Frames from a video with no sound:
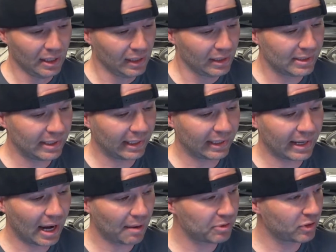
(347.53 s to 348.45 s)
let's take a
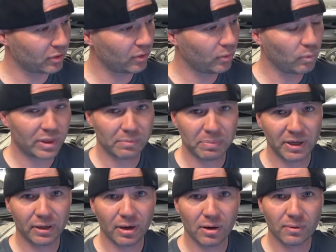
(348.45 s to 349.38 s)
capture with the
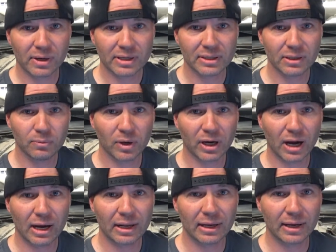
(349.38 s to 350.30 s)
Pico and see what
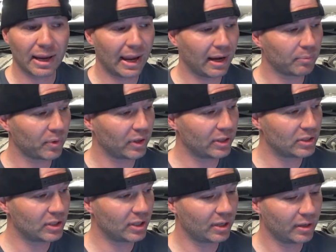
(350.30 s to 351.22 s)
kind of
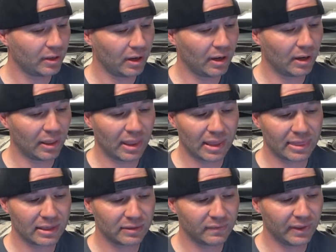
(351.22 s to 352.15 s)
amperage that
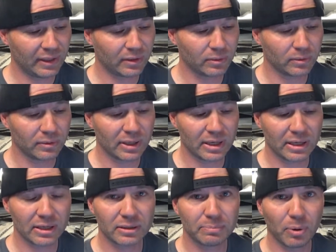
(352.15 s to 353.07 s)
this vehicle
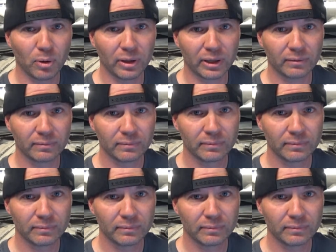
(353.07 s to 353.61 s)
is pulling.